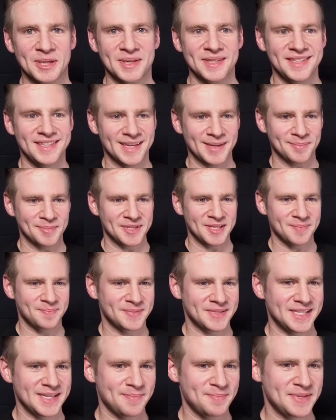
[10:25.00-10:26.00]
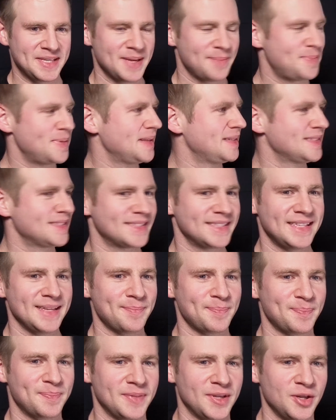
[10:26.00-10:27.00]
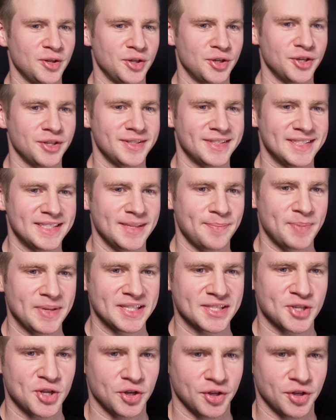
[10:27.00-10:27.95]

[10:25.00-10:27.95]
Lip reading: Good dip, dip, dip, dipping, dip, good, good, dipping's